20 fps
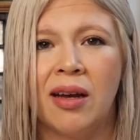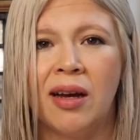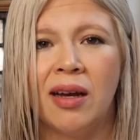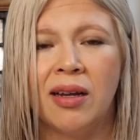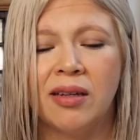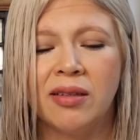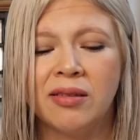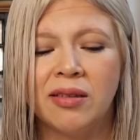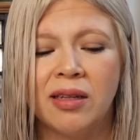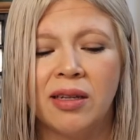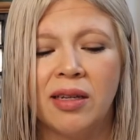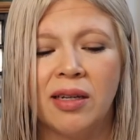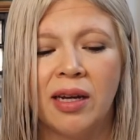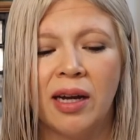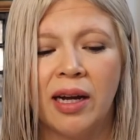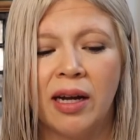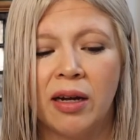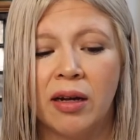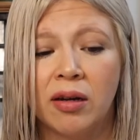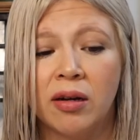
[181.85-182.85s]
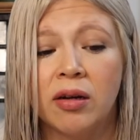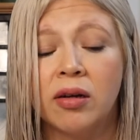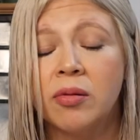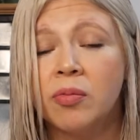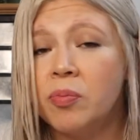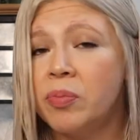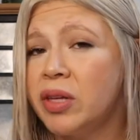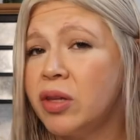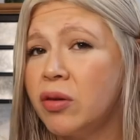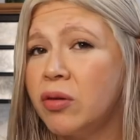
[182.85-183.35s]
honestly, I
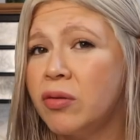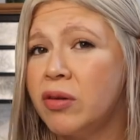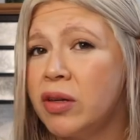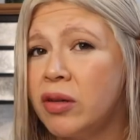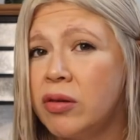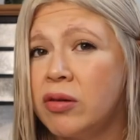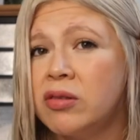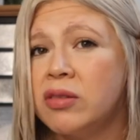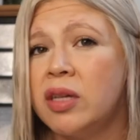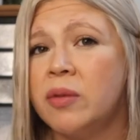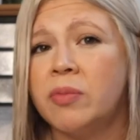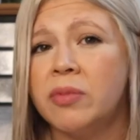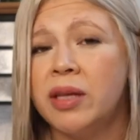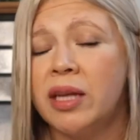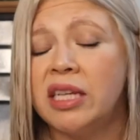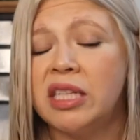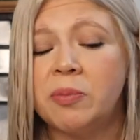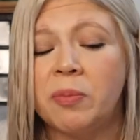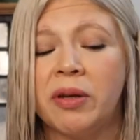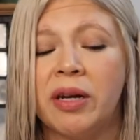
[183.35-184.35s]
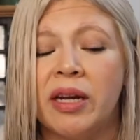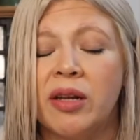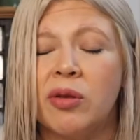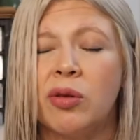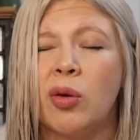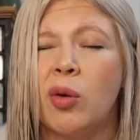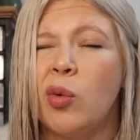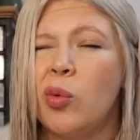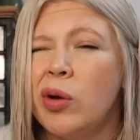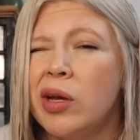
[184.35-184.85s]
could be doing those updates, but I
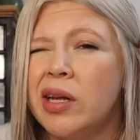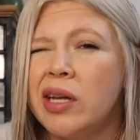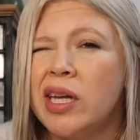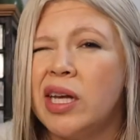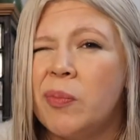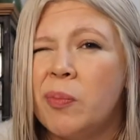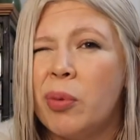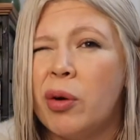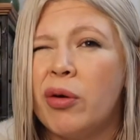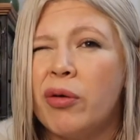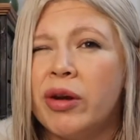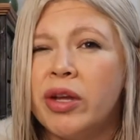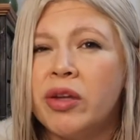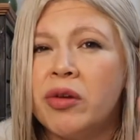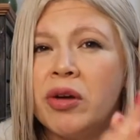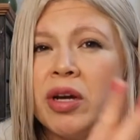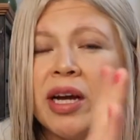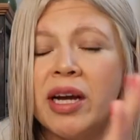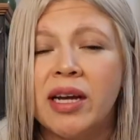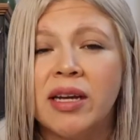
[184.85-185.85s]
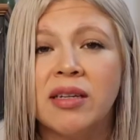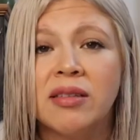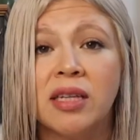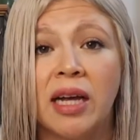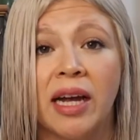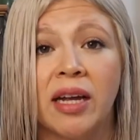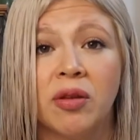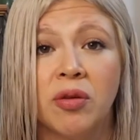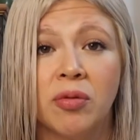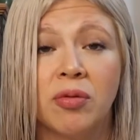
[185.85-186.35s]
don't want to keep boring you guys.
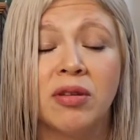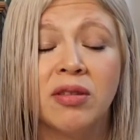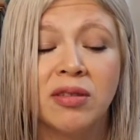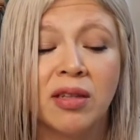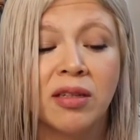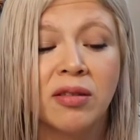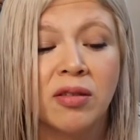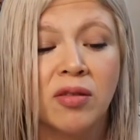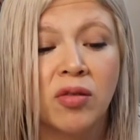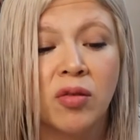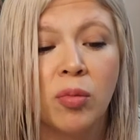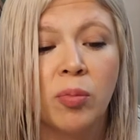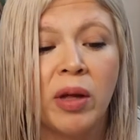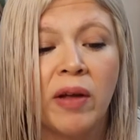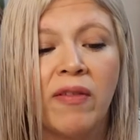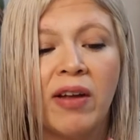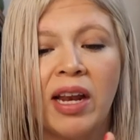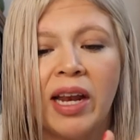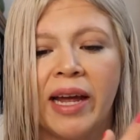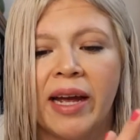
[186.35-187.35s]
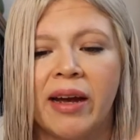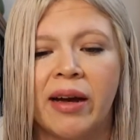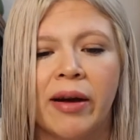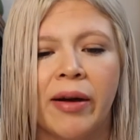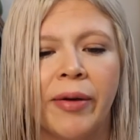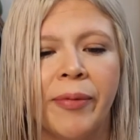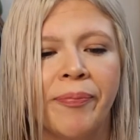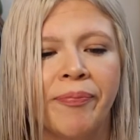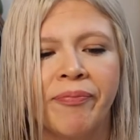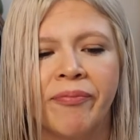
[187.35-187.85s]
I do intend to do maybe like
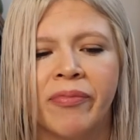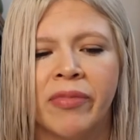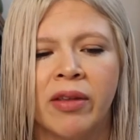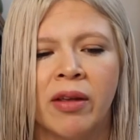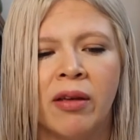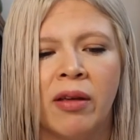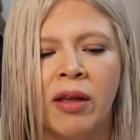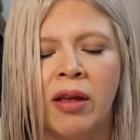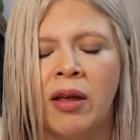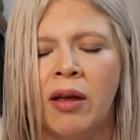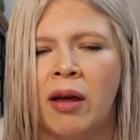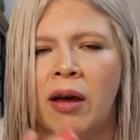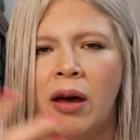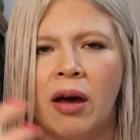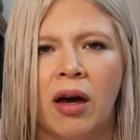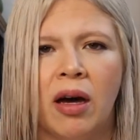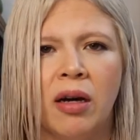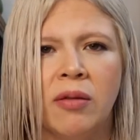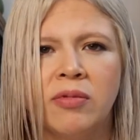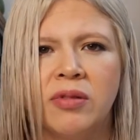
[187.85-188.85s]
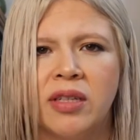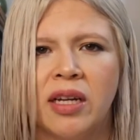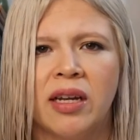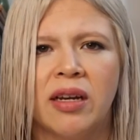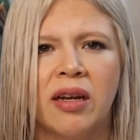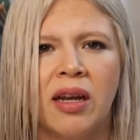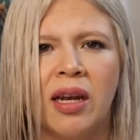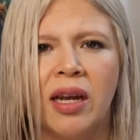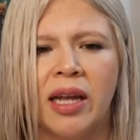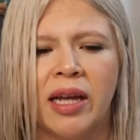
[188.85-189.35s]
a update
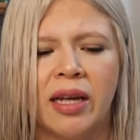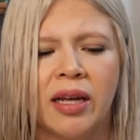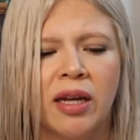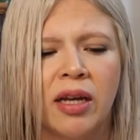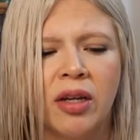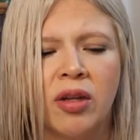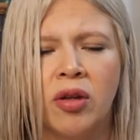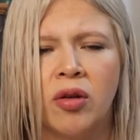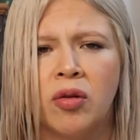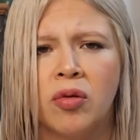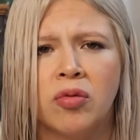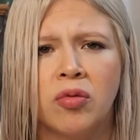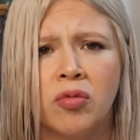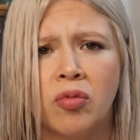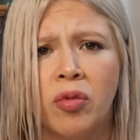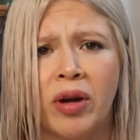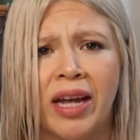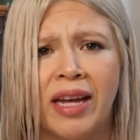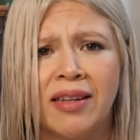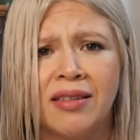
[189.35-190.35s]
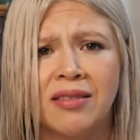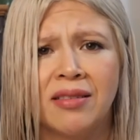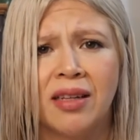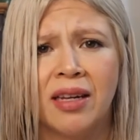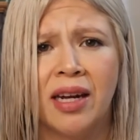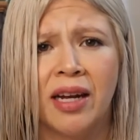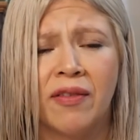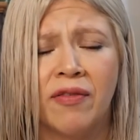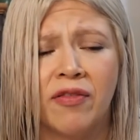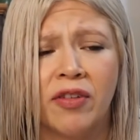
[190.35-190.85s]
on like new ways
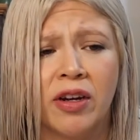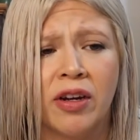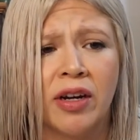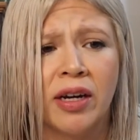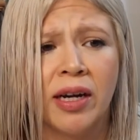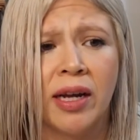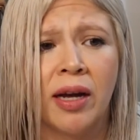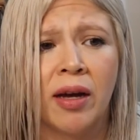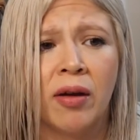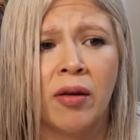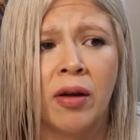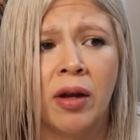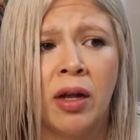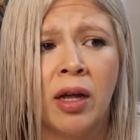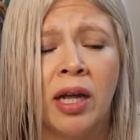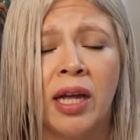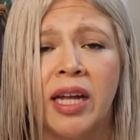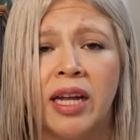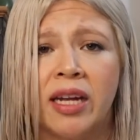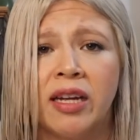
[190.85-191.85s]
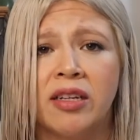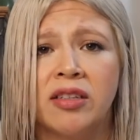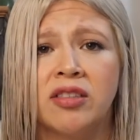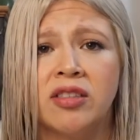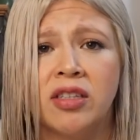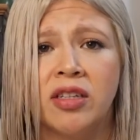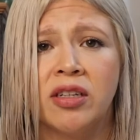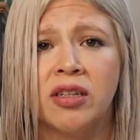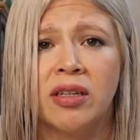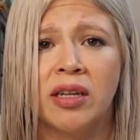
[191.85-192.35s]
that I figured out,
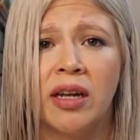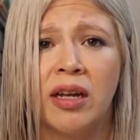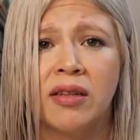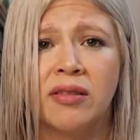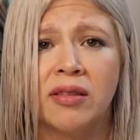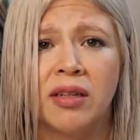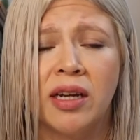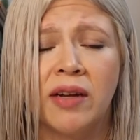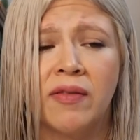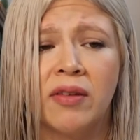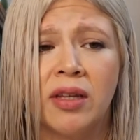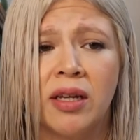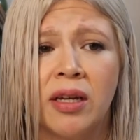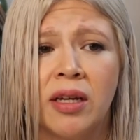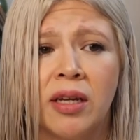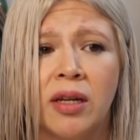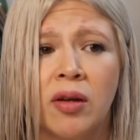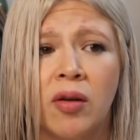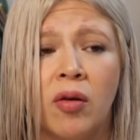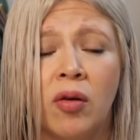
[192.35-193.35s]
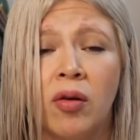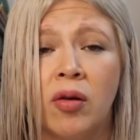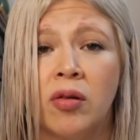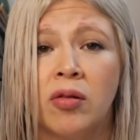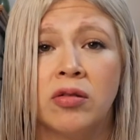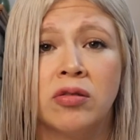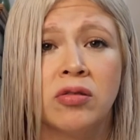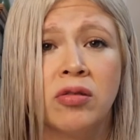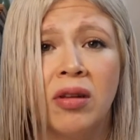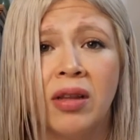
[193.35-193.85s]
easier things that I've done, or
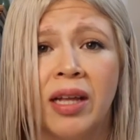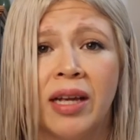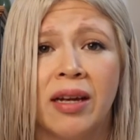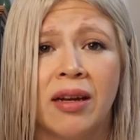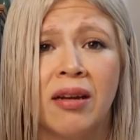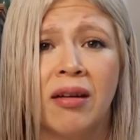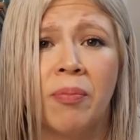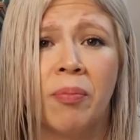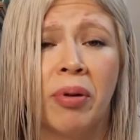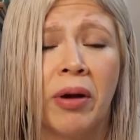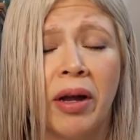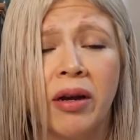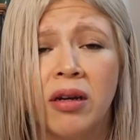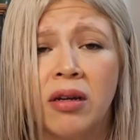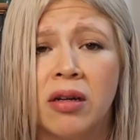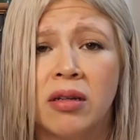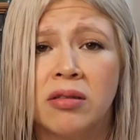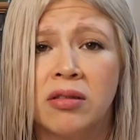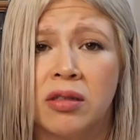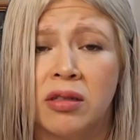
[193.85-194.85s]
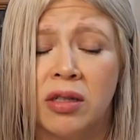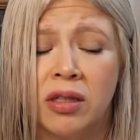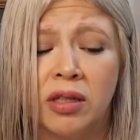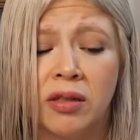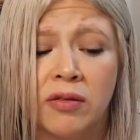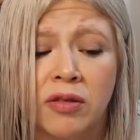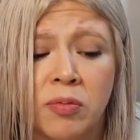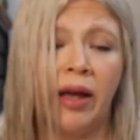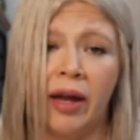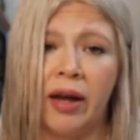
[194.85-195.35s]
also like product
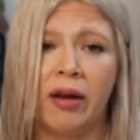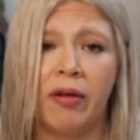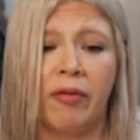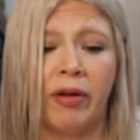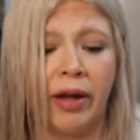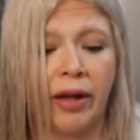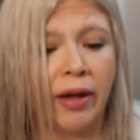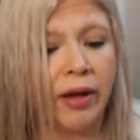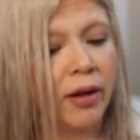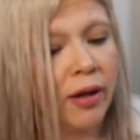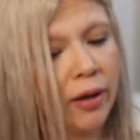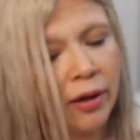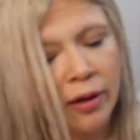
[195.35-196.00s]
alternatives. Anyway,